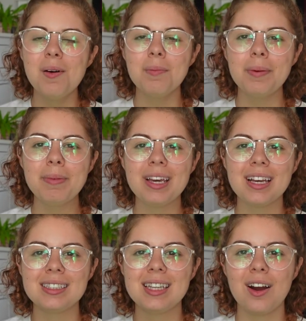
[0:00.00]
But
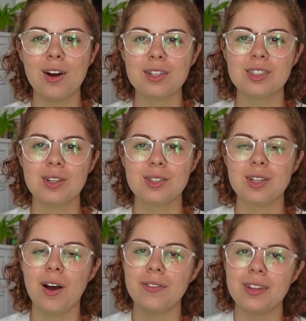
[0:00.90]
because they are so
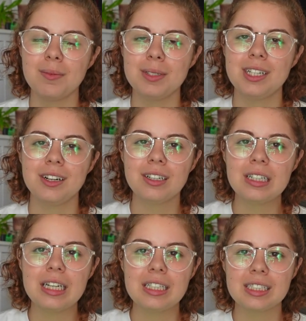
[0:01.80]
soft in the
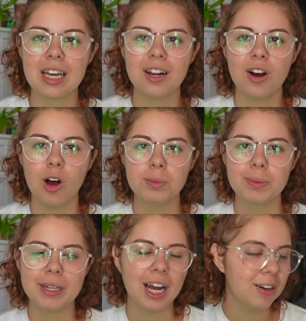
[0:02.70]
material, it just kind of calms
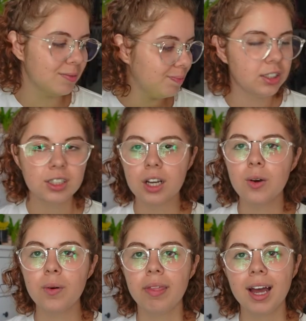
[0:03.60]
me down.
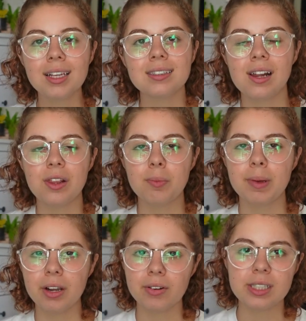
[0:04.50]
So that is another
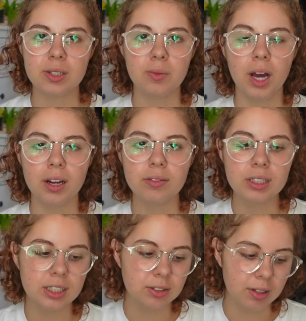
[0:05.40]
big reason why I
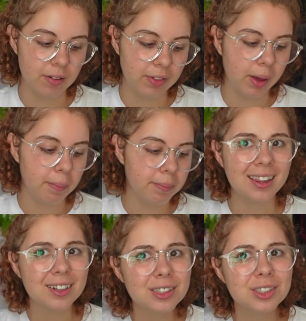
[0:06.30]
really do love them.
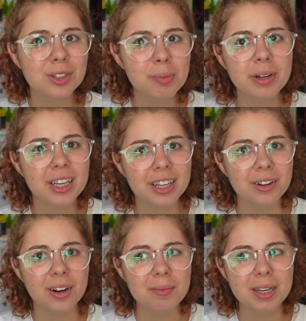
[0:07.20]
And they're super
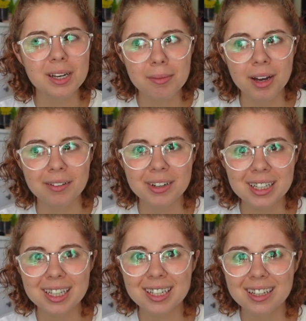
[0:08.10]
cute. I mean, come on,
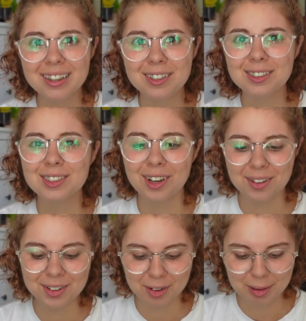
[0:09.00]
really? They're
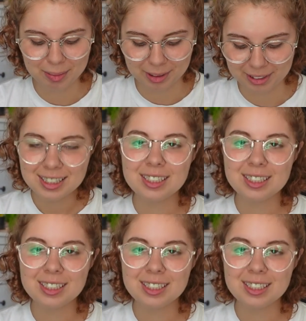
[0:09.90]
so adorable.